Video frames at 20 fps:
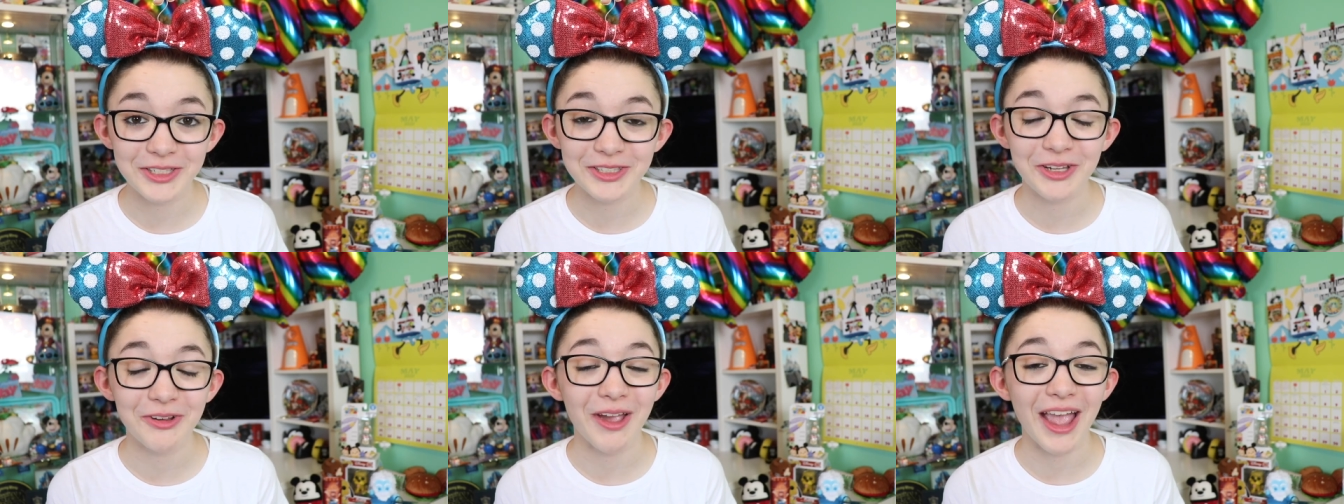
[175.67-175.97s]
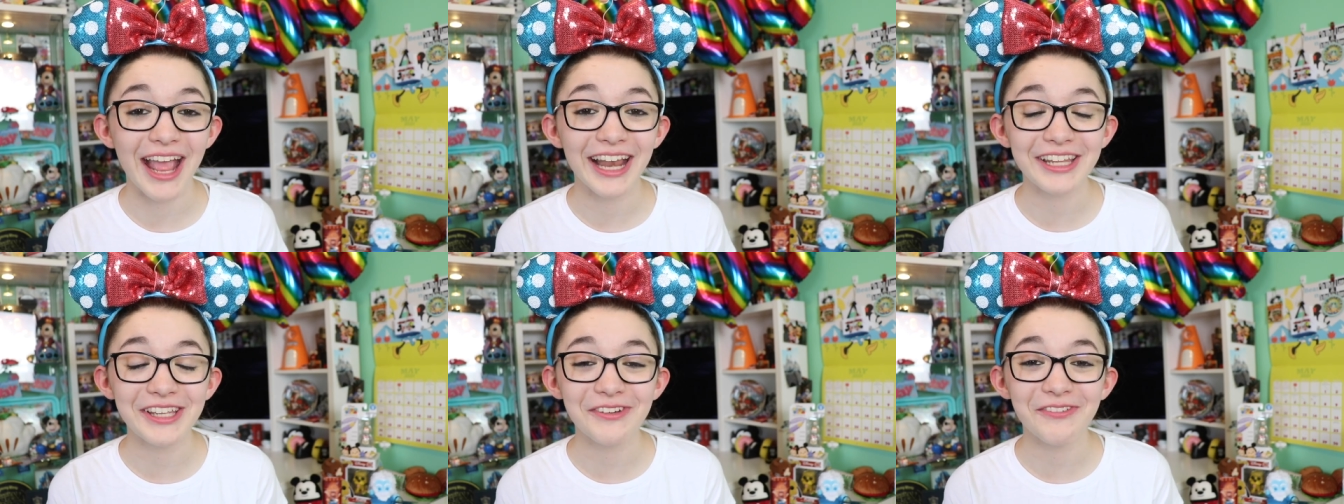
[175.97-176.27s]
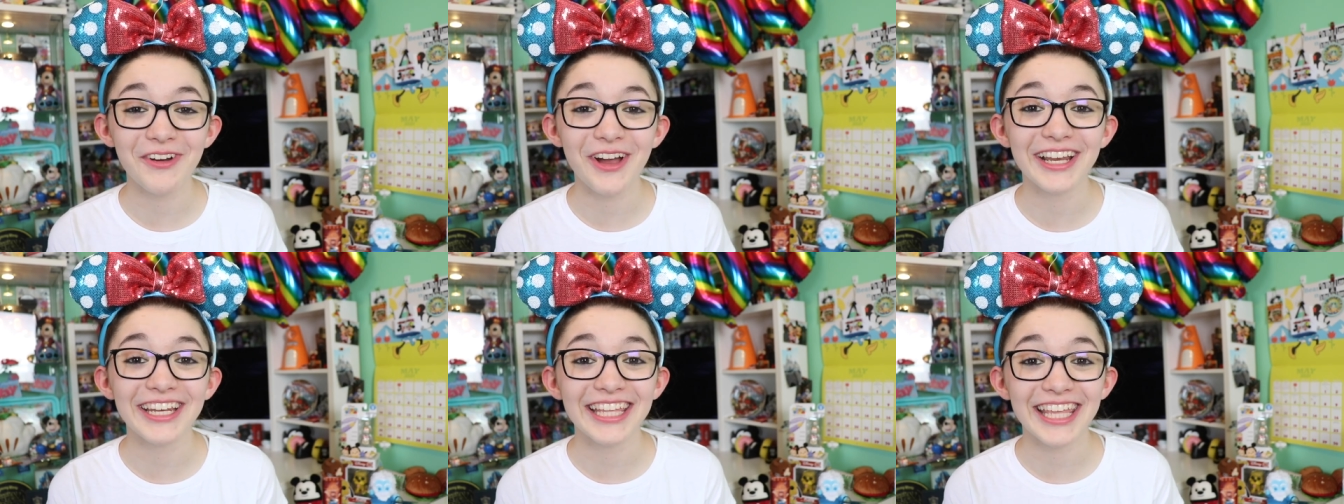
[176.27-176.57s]
so
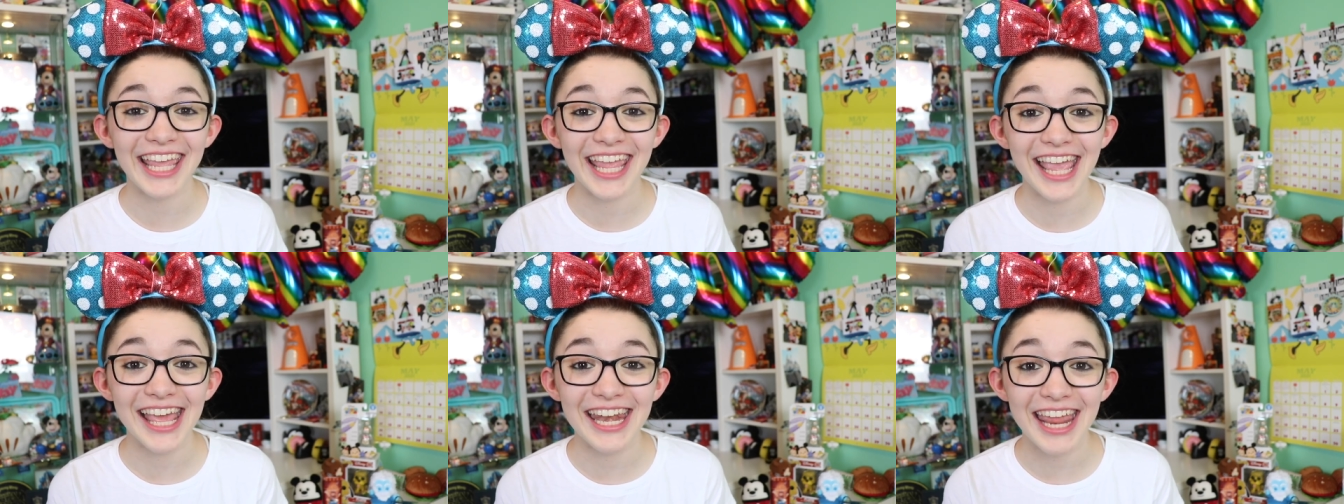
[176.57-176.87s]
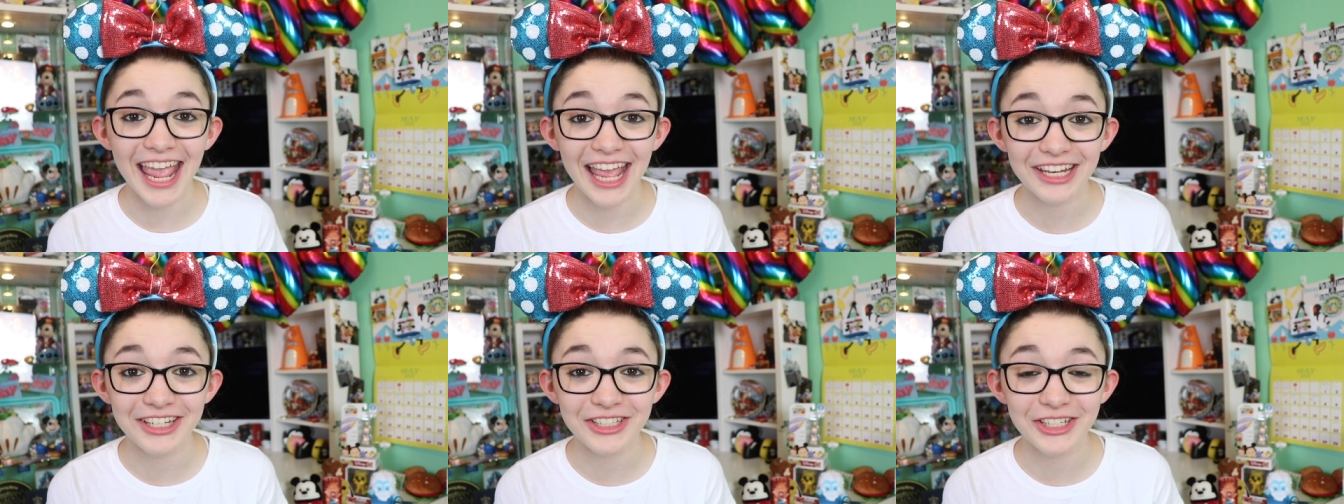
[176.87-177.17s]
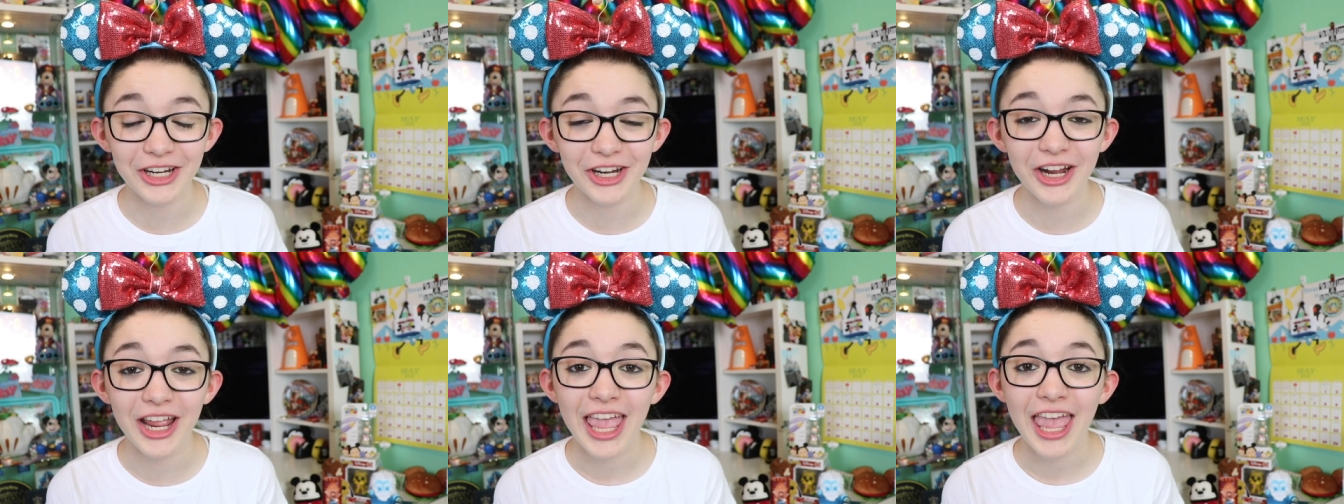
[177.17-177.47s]
anyone can
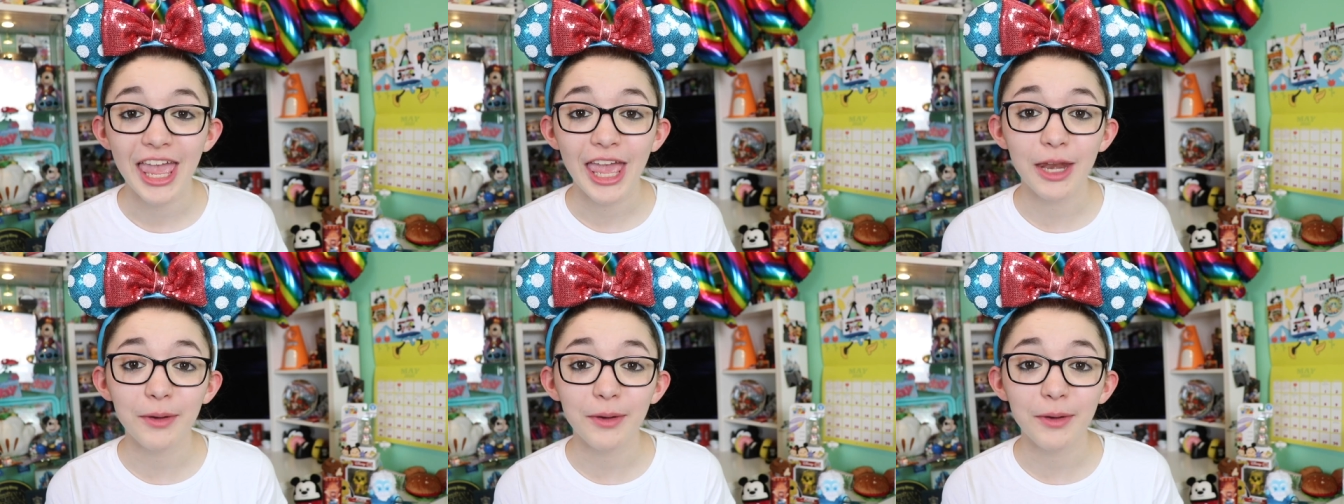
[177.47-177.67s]
enter,